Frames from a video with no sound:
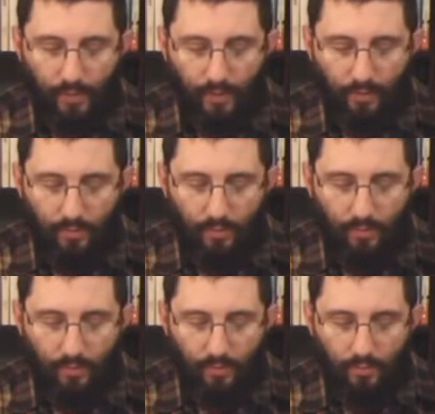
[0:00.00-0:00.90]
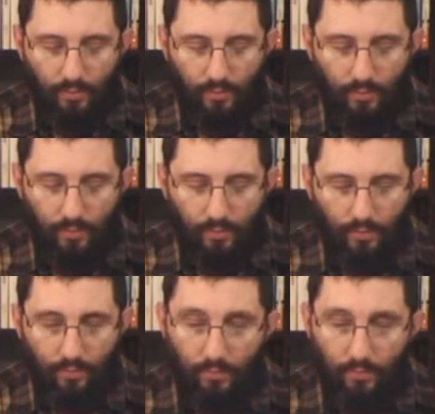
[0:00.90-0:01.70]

No one is speaking in this clip.